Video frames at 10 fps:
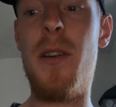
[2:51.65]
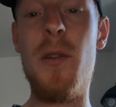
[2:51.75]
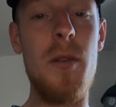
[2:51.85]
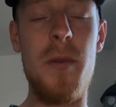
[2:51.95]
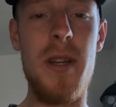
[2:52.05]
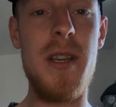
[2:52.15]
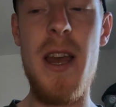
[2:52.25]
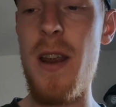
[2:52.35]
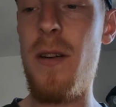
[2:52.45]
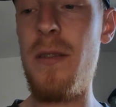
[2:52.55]
hook we are
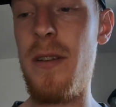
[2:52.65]
tying on